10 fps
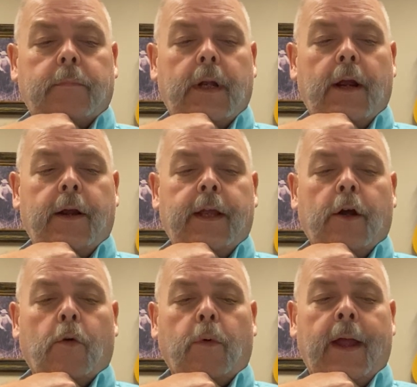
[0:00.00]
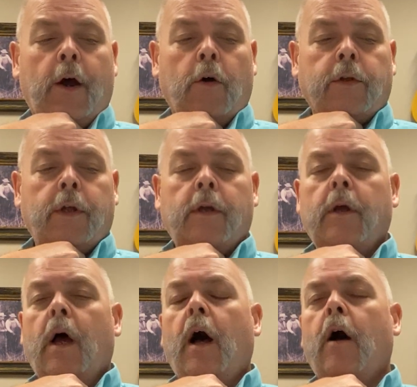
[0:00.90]
area around
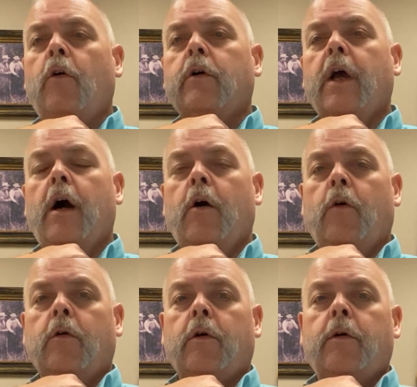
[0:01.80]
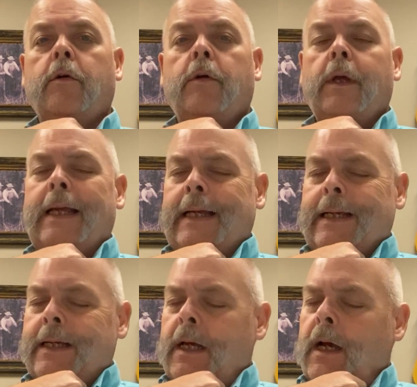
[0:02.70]
Hong Kong.
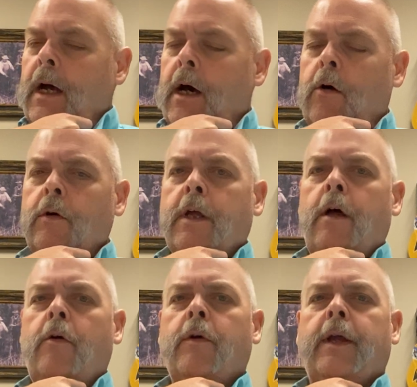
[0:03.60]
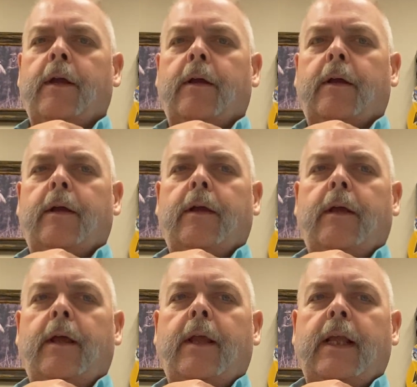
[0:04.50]
Hong Kong
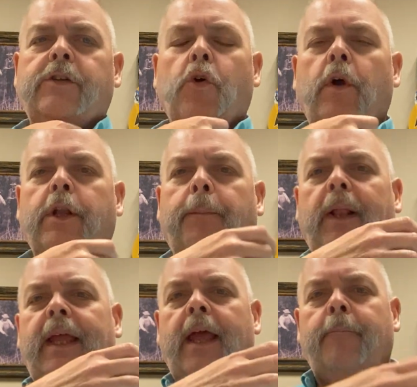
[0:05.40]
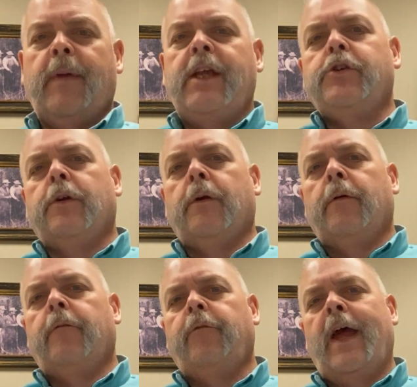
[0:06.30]
is going to play a major
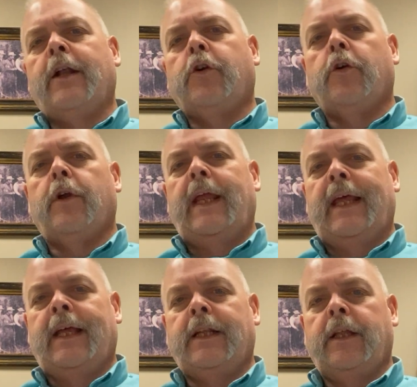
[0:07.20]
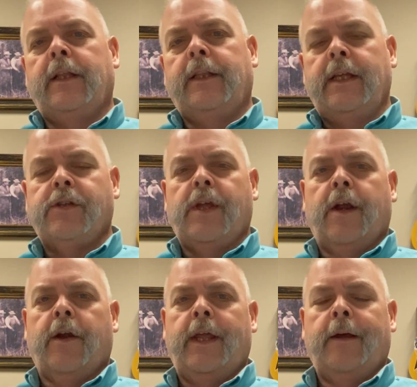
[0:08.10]
factor in this
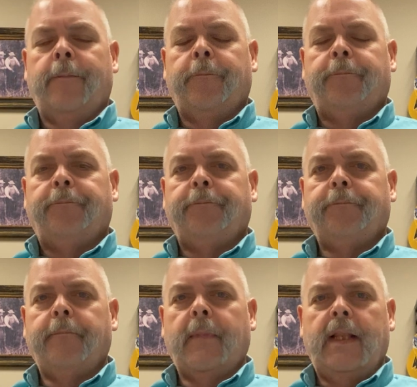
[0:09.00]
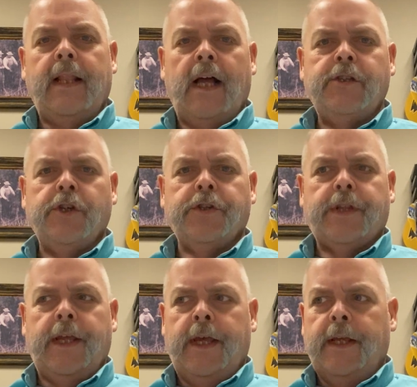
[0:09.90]
area, not just
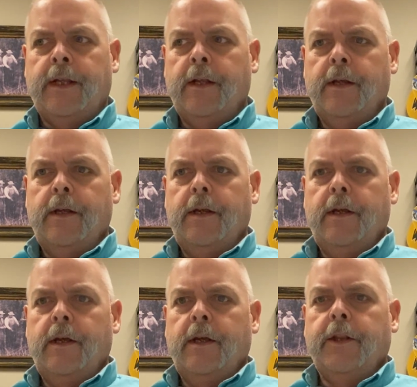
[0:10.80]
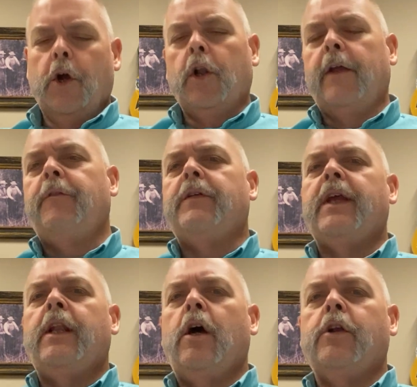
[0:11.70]
in the early
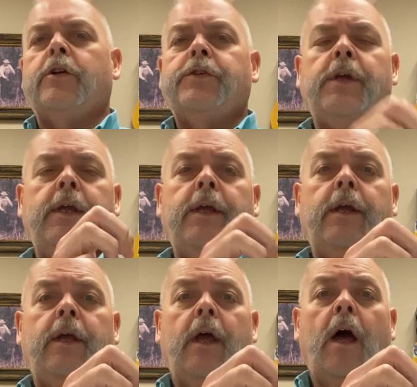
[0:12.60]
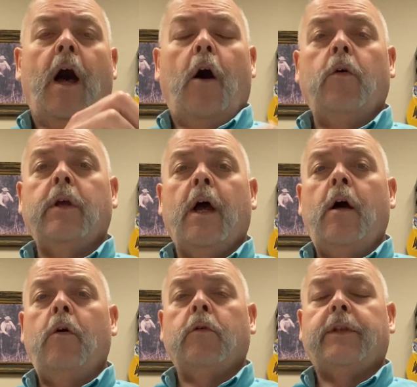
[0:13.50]
1500s. Hong Kong